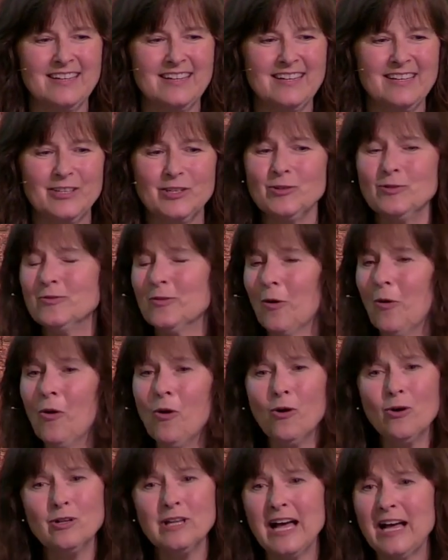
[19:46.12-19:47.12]
You've
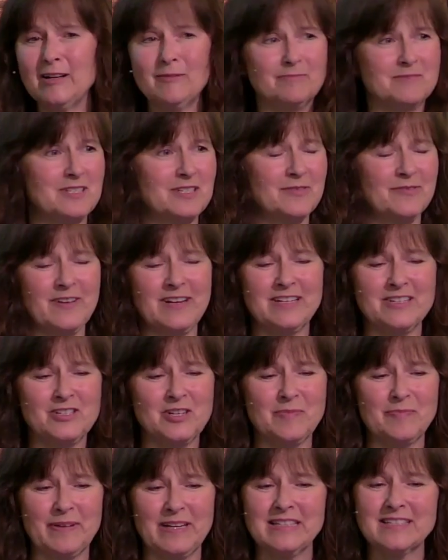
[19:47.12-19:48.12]
all helped the
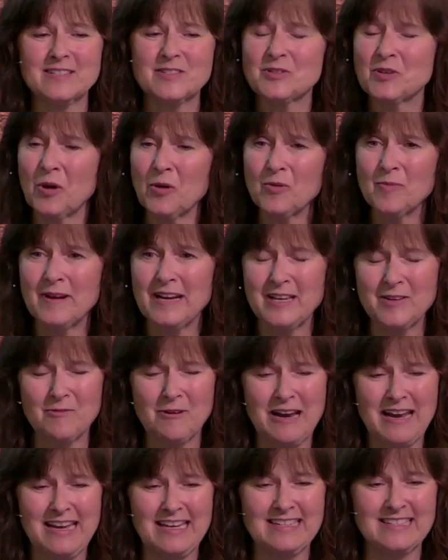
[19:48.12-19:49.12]
fellowship in so many
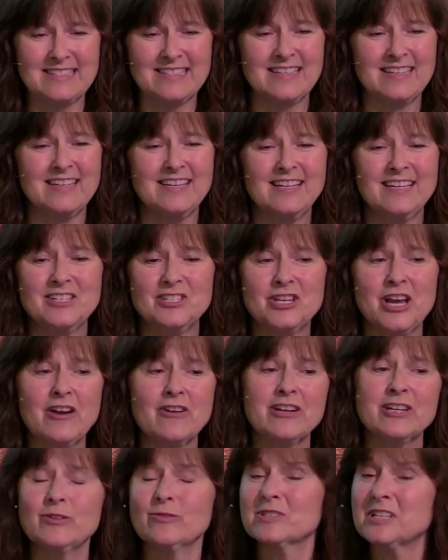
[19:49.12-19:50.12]
ways,
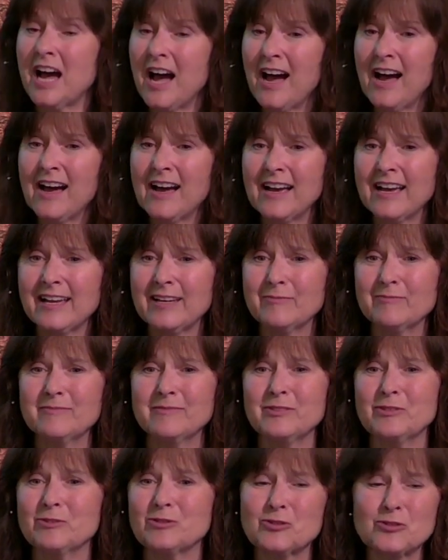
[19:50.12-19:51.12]
sharing your time,
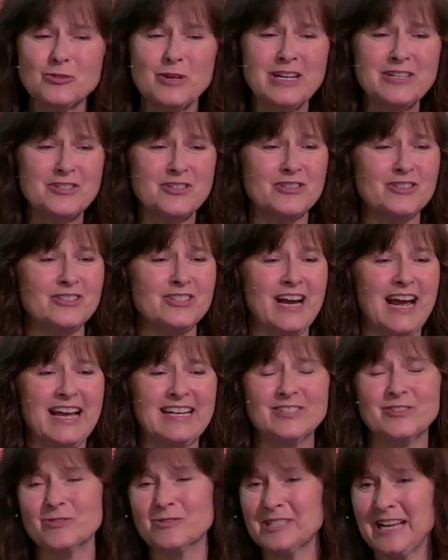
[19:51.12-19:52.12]
your treasure,
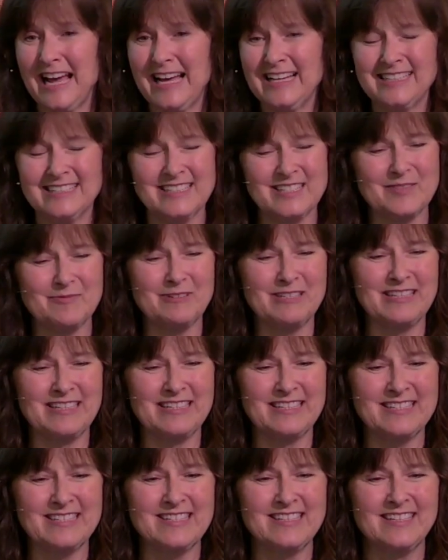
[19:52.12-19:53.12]
and your talents with
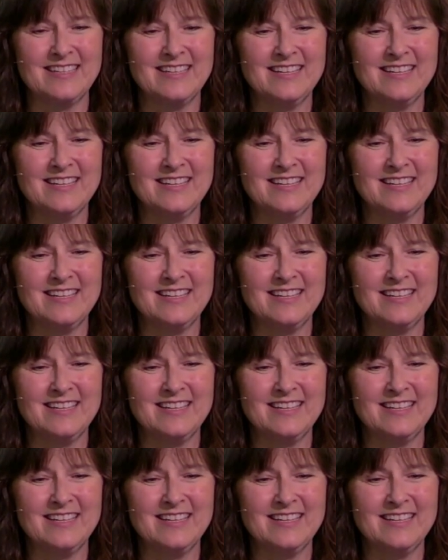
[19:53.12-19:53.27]
us.